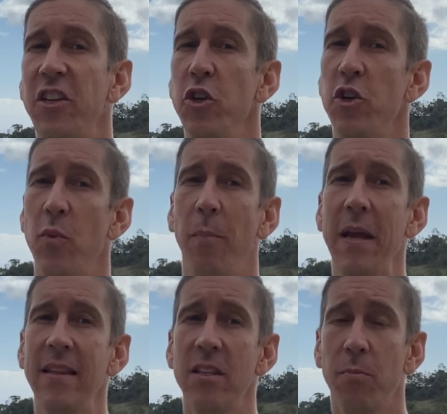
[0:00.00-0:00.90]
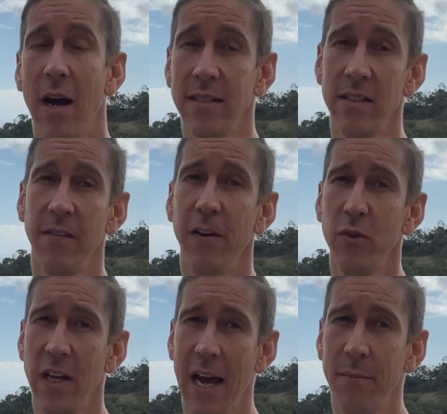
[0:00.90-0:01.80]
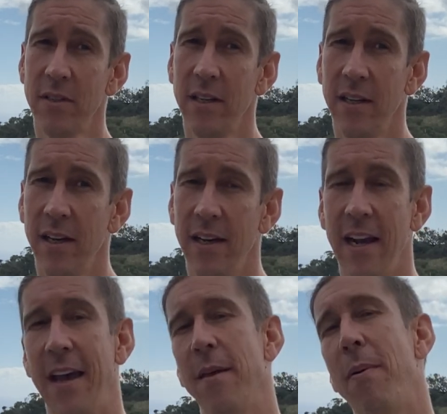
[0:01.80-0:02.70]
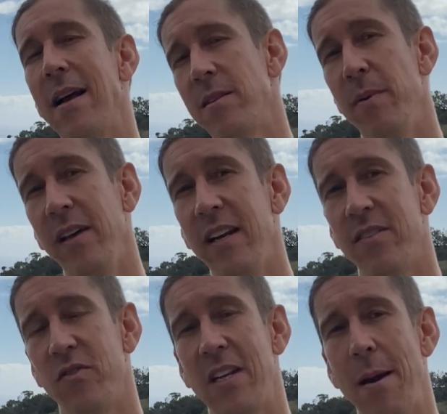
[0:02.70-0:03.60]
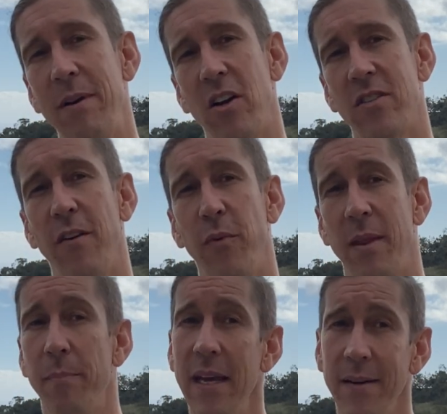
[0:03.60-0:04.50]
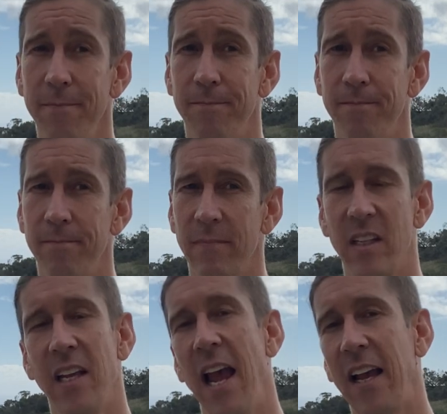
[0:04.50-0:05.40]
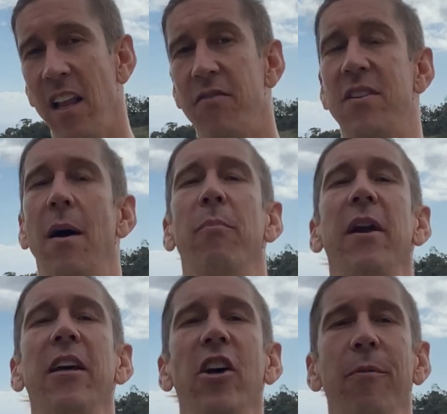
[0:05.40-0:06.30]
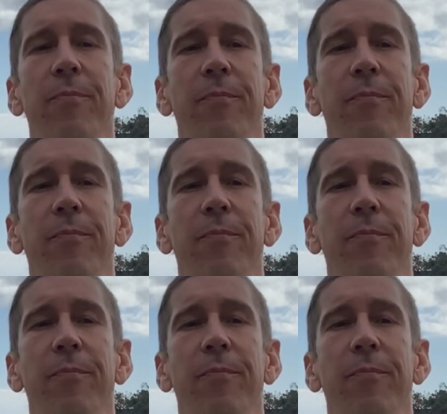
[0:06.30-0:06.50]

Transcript: you should repeat this process a few times, and the possibilities of stabbing yourself with a pin, and gloves sound pretty good.